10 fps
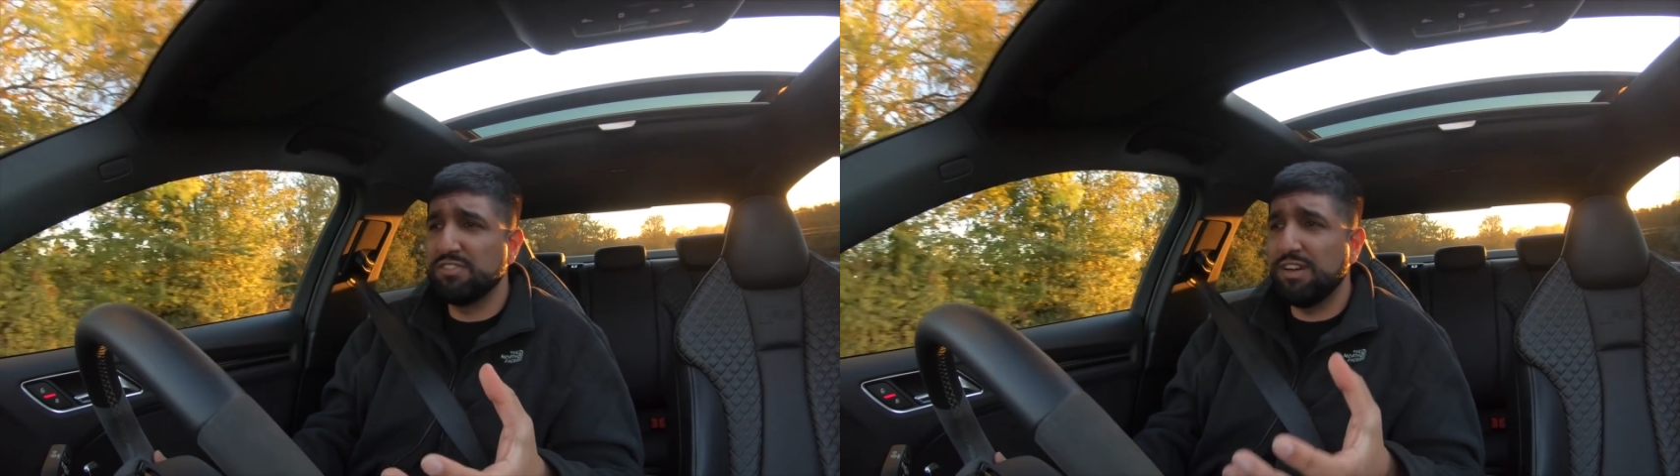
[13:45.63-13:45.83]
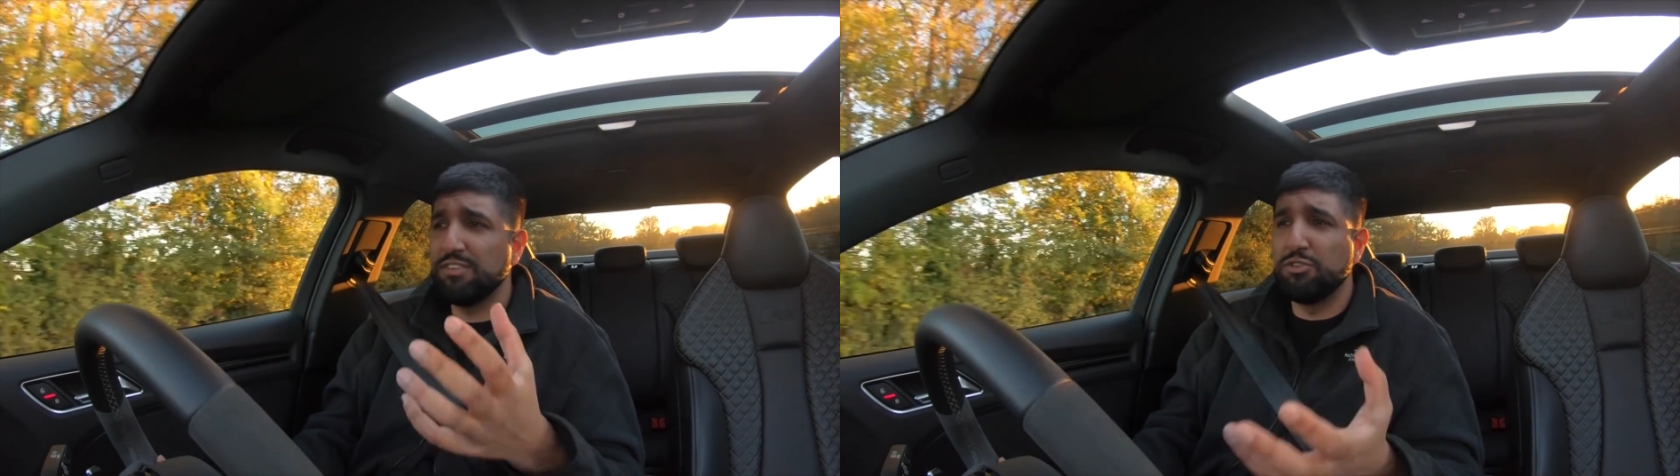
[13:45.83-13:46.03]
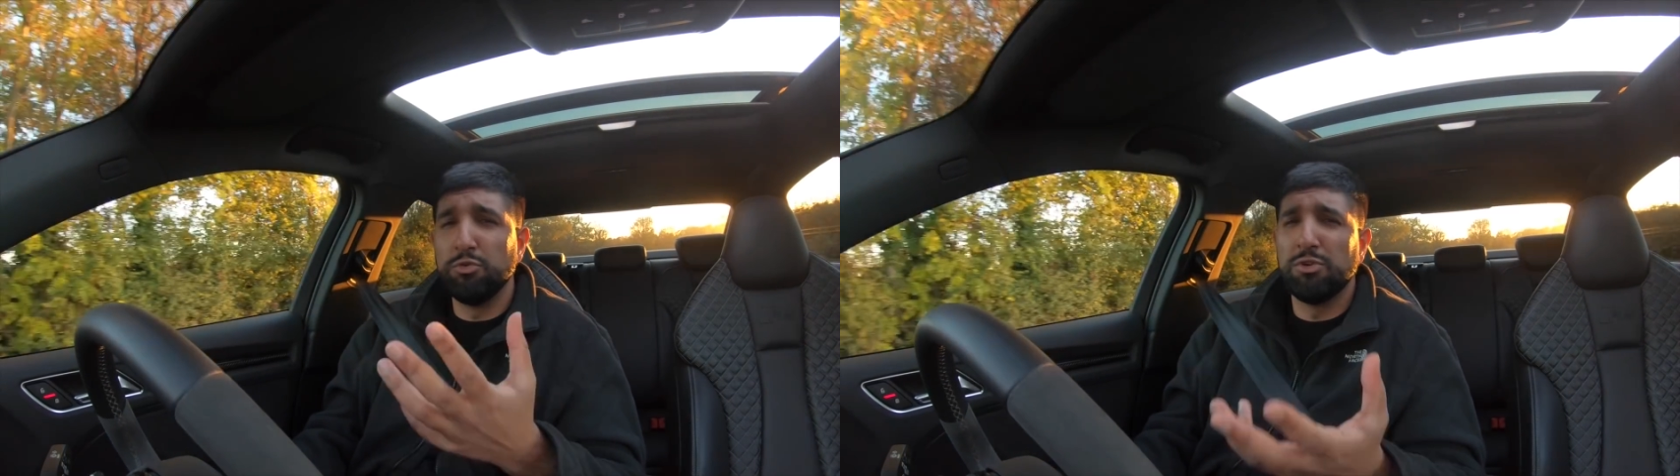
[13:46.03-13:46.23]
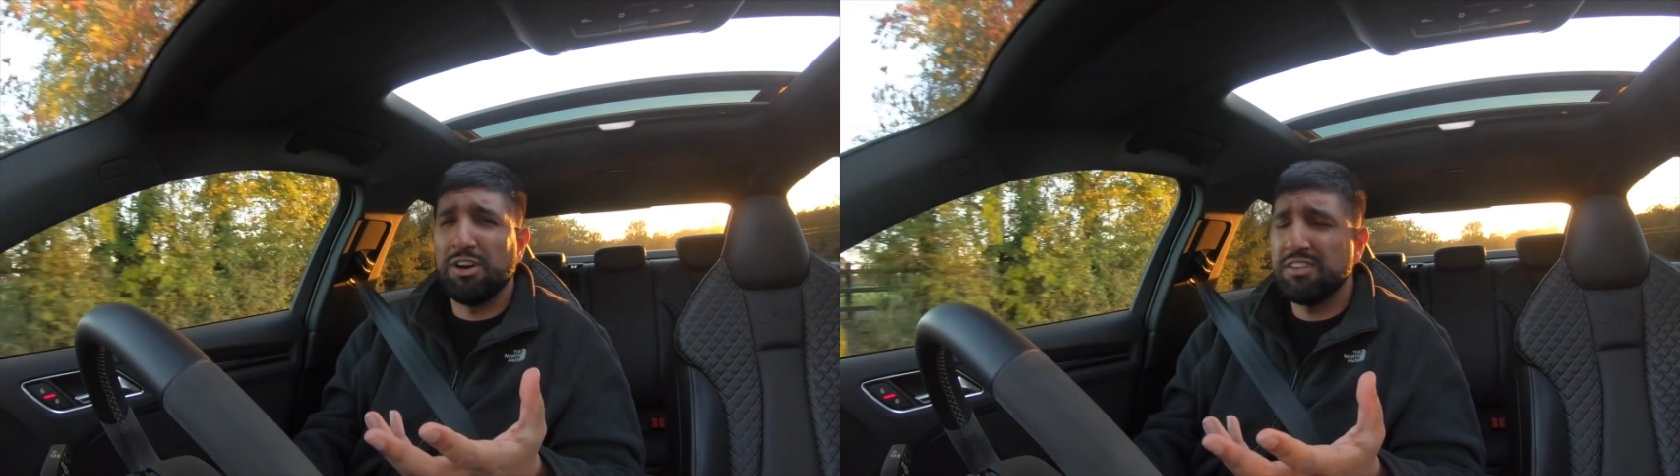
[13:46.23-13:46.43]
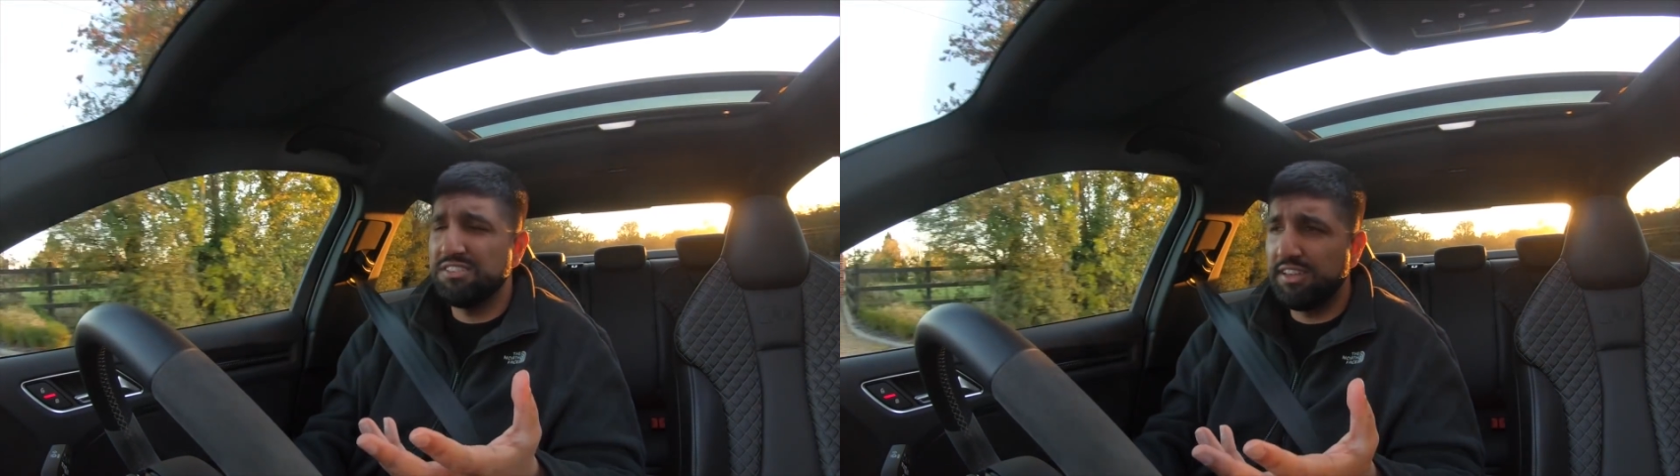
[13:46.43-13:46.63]
of having 2
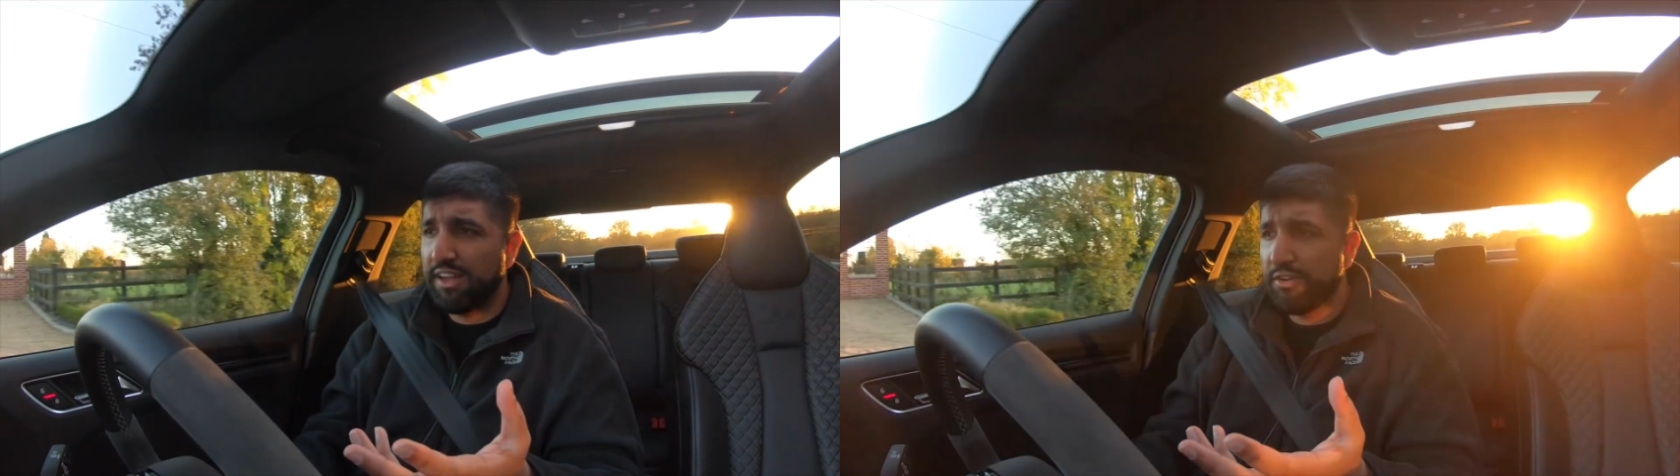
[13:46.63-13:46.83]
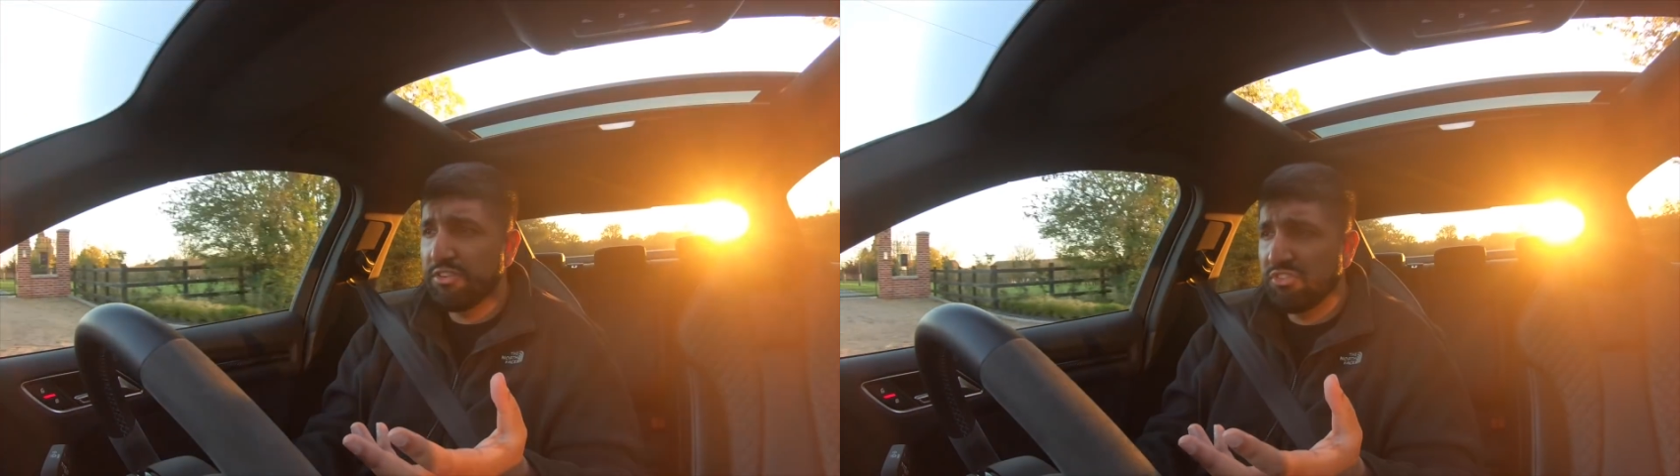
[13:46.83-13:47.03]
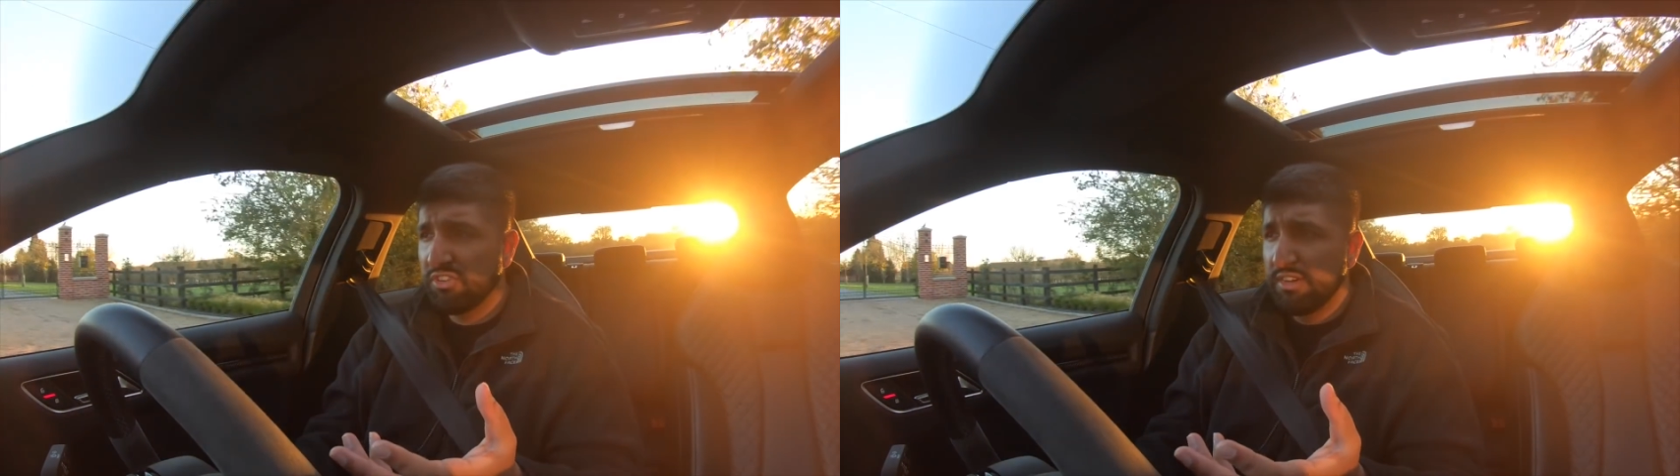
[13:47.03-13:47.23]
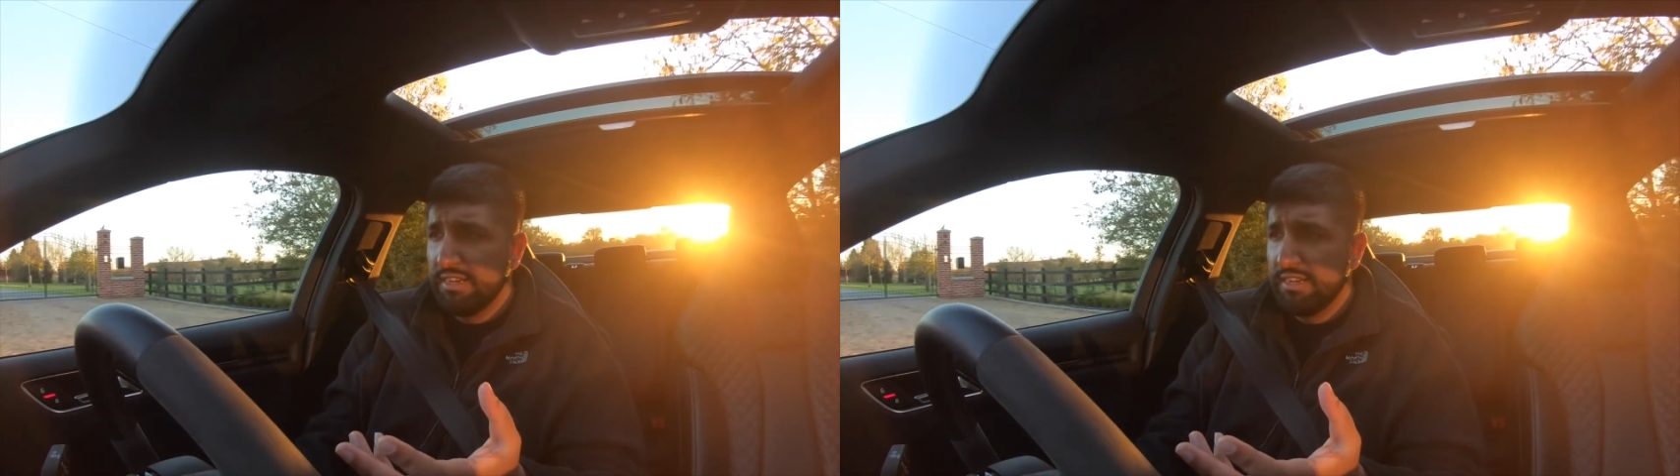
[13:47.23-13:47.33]
cars in their garage.